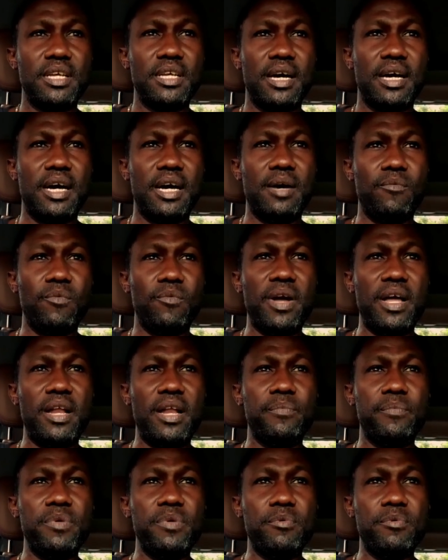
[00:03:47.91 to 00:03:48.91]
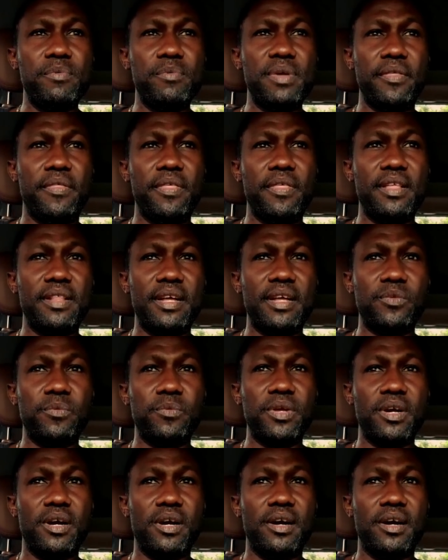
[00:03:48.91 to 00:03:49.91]
Um, while people may think that we
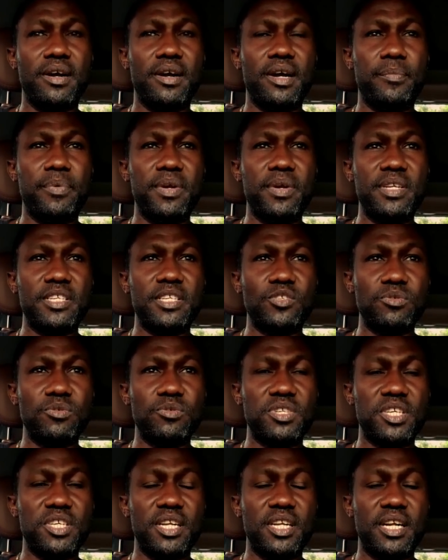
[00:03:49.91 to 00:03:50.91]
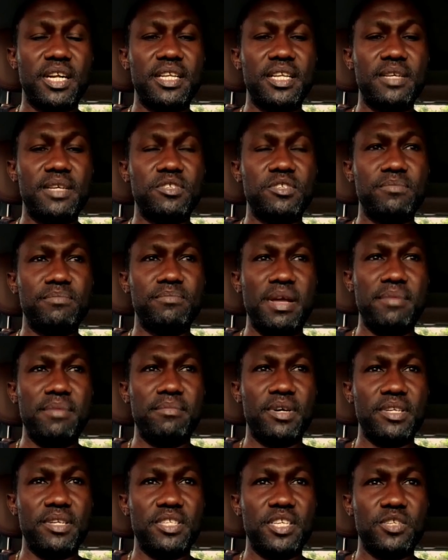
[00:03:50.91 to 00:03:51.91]
are a players association that deals with
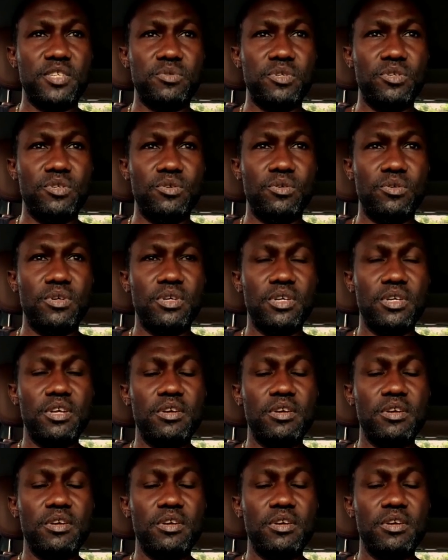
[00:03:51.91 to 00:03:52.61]
members, yes, we do,